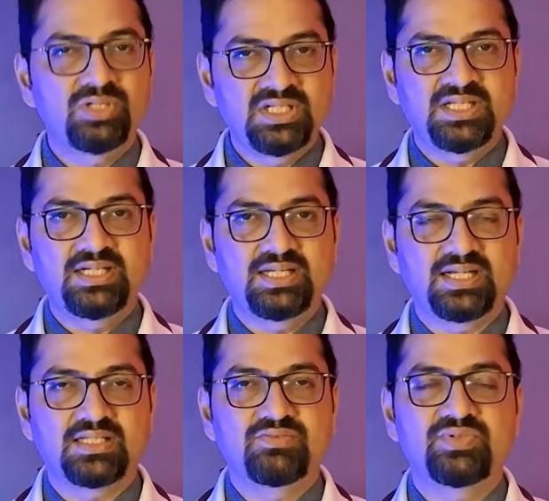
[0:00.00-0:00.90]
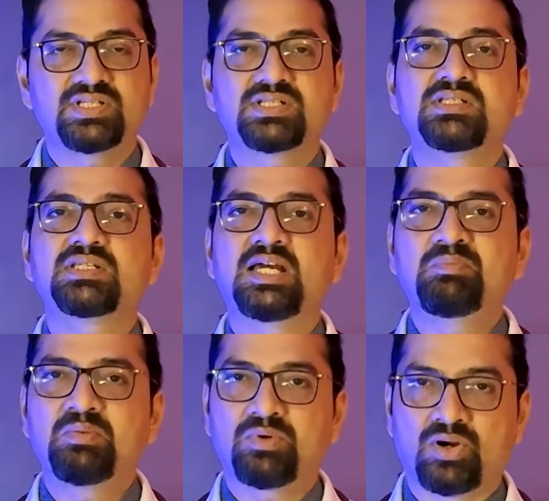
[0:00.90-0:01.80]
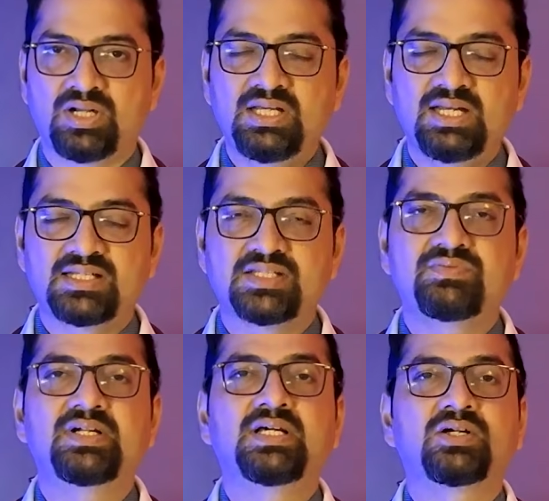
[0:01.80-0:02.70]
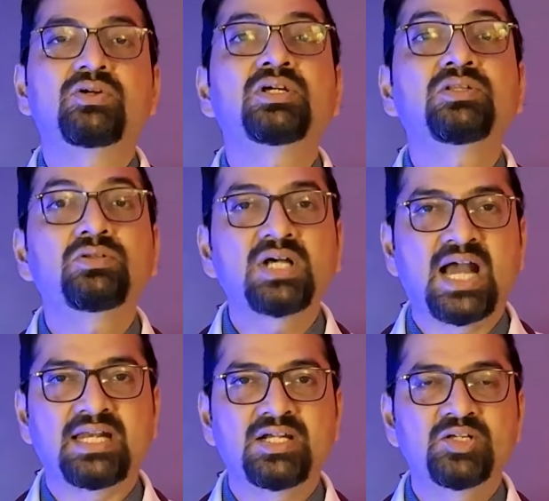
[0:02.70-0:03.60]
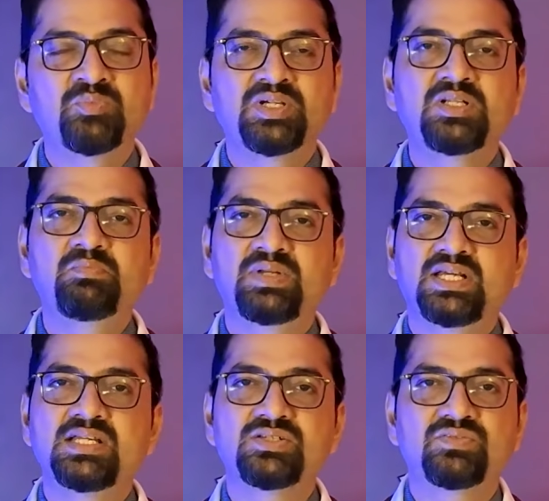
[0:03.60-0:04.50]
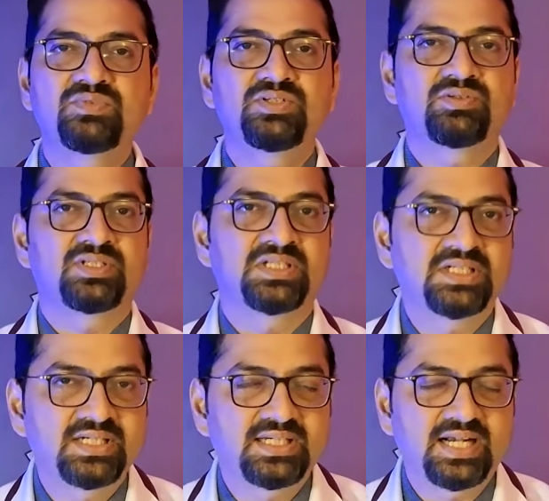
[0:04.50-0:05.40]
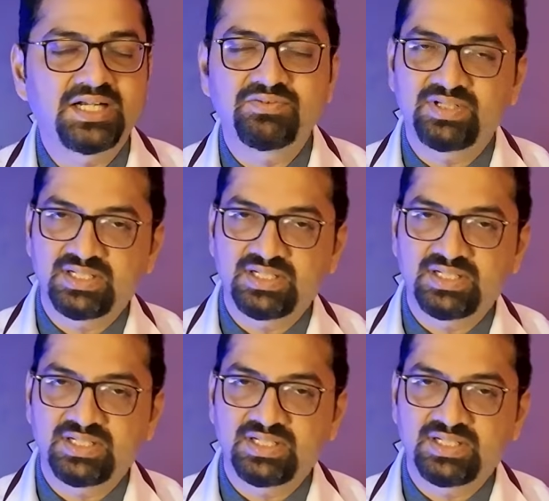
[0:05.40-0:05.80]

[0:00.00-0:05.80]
Urinary tract infections can be broadly classified according to the anatomical place of the urinary tract